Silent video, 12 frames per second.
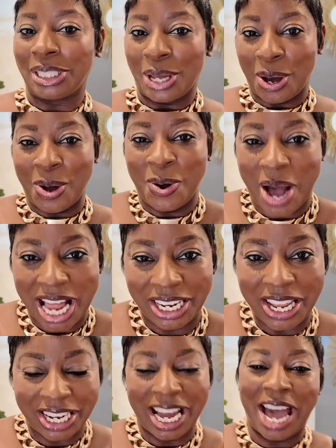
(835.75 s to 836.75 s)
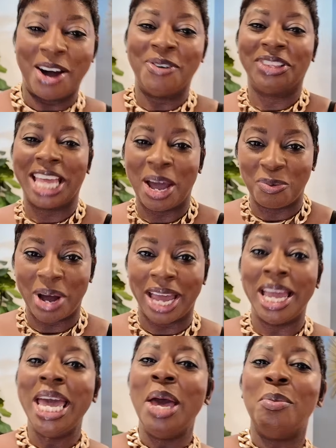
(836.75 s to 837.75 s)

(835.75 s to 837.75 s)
so I luck out that way.